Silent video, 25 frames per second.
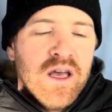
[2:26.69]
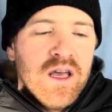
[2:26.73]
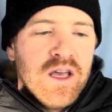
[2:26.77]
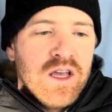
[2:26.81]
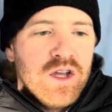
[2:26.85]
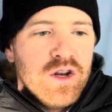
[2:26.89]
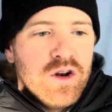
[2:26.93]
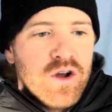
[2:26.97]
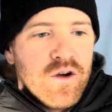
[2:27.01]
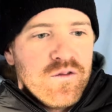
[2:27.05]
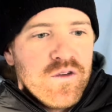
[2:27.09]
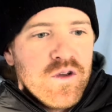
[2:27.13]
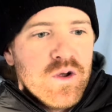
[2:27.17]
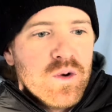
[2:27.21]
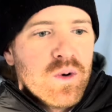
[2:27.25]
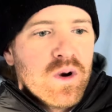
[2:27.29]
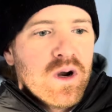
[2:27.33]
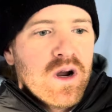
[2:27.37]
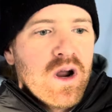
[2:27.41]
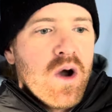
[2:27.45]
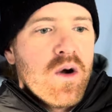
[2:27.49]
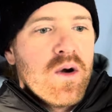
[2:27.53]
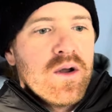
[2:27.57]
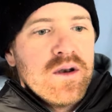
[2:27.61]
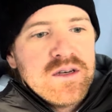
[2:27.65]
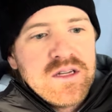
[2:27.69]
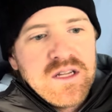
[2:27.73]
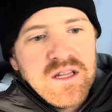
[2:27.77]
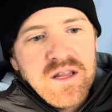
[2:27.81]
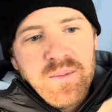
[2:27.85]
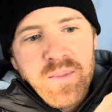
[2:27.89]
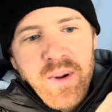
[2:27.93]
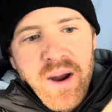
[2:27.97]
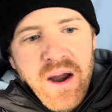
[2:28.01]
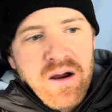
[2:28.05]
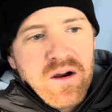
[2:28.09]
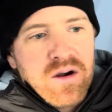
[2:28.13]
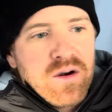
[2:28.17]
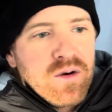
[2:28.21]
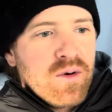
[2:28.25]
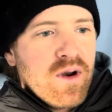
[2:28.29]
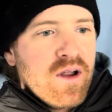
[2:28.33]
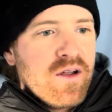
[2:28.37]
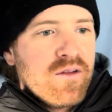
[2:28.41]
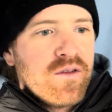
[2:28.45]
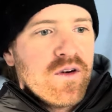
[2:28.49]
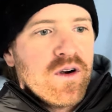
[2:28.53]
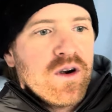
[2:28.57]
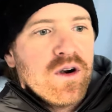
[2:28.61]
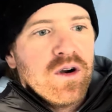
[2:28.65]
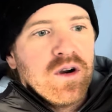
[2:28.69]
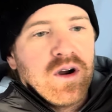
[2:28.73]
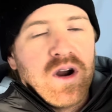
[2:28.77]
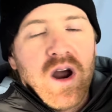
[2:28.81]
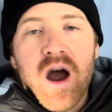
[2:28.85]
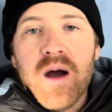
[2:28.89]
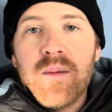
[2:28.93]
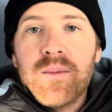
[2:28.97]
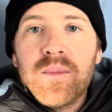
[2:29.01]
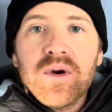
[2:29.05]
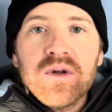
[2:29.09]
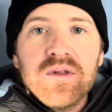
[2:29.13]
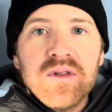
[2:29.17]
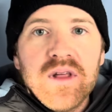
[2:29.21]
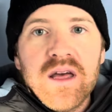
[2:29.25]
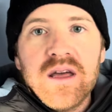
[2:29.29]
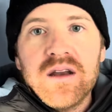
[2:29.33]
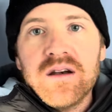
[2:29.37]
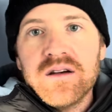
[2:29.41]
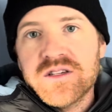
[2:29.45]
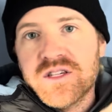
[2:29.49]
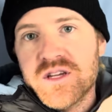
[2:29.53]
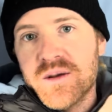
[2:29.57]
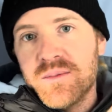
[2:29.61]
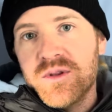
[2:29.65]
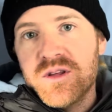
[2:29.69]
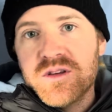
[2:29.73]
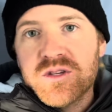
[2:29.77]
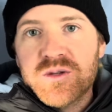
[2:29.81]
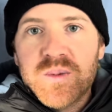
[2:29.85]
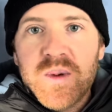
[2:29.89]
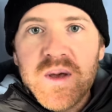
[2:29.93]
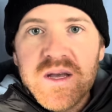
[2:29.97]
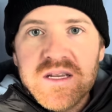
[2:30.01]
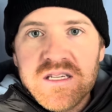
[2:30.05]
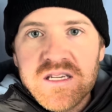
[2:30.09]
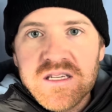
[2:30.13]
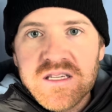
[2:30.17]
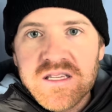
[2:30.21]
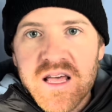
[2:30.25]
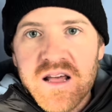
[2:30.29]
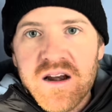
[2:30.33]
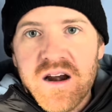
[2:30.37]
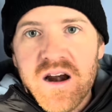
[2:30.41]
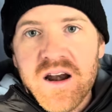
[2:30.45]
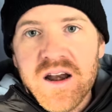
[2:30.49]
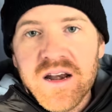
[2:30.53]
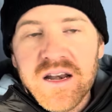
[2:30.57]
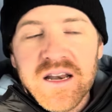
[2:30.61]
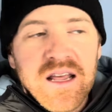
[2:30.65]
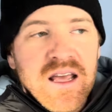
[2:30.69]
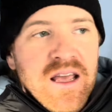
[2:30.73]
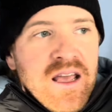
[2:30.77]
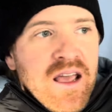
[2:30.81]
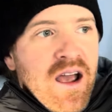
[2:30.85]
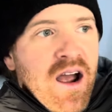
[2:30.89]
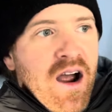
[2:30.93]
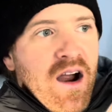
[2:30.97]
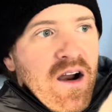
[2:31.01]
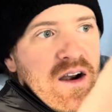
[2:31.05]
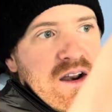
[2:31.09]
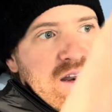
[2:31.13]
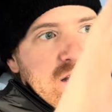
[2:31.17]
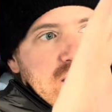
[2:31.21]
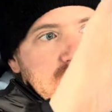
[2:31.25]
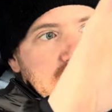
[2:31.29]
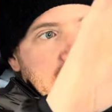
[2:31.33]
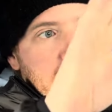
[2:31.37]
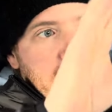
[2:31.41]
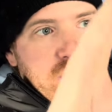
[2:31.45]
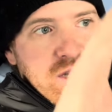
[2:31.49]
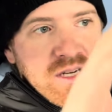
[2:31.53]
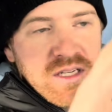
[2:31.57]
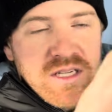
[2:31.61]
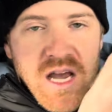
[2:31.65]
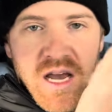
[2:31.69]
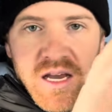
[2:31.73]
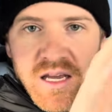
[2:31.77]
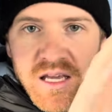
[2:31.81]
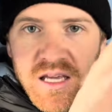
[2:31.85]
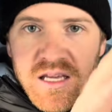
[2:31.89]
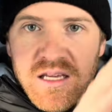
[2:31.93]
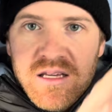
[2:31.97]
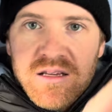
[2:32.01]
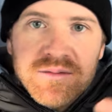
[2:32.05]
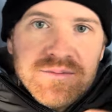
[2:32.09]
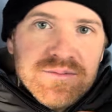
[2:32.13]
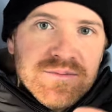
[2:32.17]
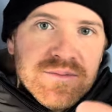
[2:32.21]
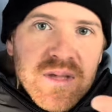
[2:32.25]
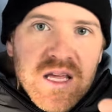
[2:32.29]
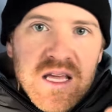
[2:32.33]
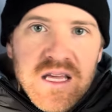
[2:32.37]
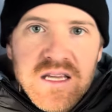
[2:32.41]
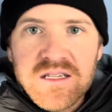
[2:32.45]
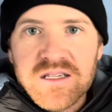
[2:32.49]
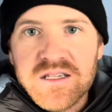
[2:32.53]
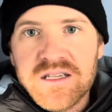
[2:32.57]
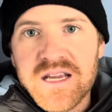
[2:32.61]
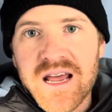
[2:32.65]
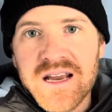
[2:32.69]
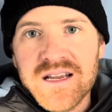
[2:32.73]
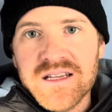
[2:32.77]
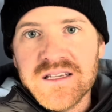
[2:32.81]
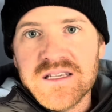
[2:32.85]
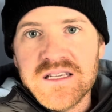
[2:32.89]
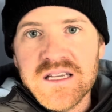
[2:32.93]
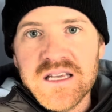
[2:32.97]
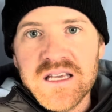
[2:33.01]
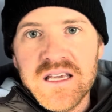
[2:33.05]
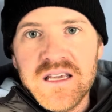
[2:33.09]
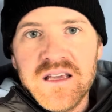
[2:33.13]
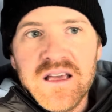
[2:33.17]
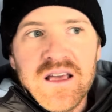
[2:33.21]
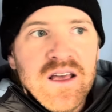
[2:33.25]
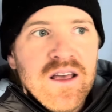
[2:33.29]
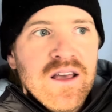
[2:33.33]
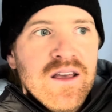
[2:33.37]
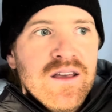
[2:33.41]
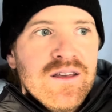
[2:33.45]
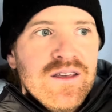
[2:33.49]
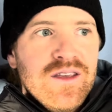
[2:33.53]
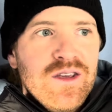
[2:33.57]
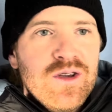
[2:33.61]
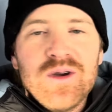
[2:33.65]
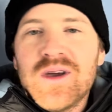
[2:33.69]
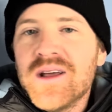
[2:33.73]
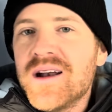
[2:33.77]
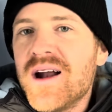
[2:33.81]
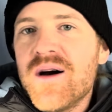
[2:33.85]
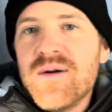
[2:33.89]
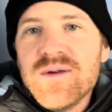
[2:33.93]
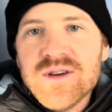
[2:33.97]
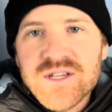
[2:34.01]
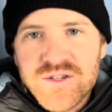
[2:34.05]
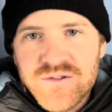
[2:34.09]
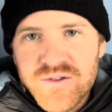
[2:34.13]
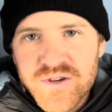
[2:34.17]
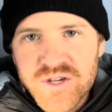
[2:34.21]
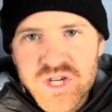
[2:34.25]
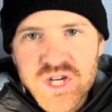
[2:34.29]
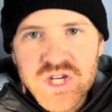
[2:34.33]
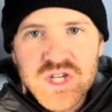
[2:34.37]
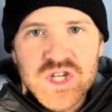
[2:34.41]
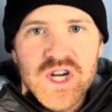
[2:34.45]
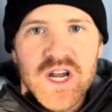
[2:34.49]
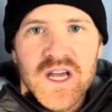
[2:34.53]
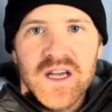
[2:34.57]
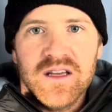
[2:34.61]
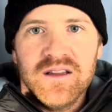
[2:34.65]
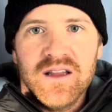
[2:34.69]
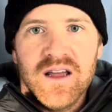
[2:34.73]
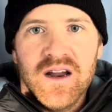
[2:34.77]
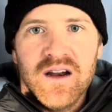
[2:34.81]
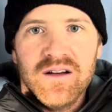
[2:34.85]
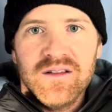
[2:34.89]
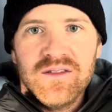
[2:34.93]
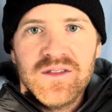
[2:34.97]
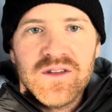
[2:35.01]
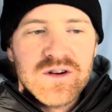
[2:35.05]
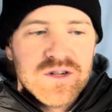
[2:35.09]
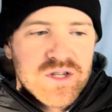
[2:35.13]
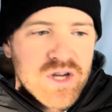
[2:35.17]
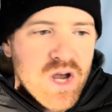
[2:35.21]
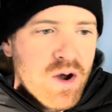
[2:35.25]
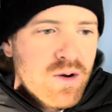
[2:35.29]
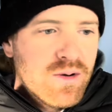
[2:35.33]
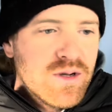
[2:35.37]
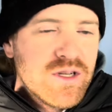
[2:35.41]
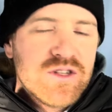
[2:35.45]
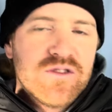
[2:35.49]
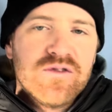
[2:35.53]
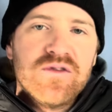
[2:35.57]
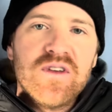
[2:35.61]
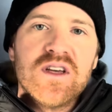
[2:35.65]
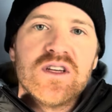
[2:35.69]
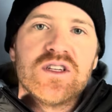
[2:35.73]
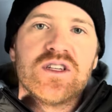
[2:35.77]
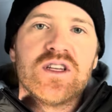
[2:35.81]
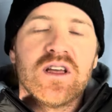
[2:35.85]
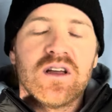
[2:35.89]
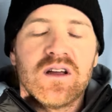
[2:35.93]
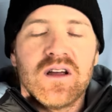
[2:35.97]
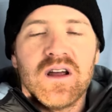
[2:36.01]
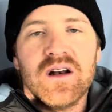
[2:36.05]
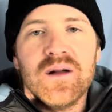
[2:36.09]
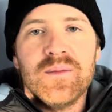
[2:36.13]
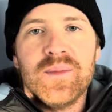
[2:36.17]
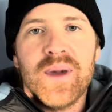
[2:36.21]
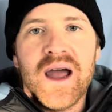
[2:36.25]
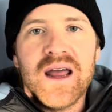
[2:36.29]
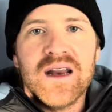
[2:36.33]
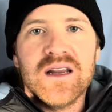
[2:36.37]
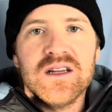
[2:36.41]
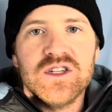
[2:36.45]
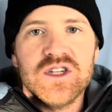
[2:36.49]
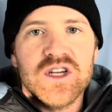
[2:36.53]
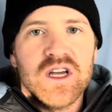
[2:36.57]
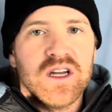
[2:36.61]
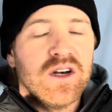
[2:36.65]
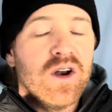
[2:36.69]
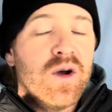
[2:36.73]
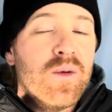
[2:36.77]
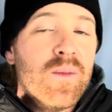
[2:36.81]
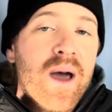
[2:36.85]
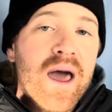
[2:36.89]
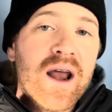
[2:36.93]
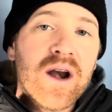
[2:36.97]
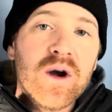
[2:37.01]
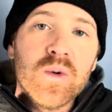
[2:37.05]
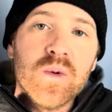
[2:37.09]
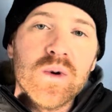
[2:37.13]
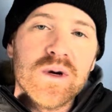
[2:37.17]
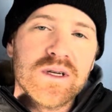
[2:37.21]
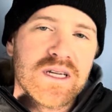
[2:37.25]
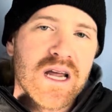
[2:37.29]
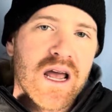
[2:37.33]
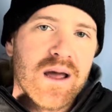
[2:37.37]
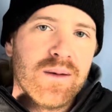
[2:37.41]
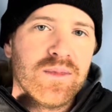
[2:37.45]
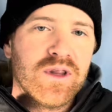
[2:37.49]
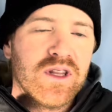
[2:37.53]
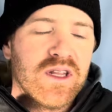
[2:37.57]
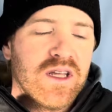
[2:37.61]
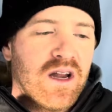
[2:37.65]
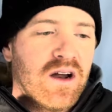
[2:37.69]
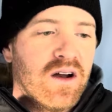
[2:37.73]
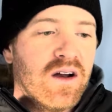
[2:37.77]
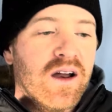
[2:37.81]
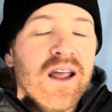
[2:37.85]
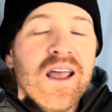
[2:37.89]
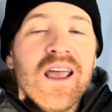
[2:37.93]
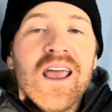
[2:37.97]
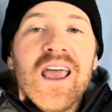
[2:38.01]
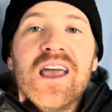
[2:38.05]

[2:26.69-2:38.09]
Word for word: You know, if you were going to the Barren River or Cumberland or some of those places that are in are in, you know, Kentucky, East Tennessee, you can always fish a jig there. There's always fish that are going to bite a jig, no matter what time of the year.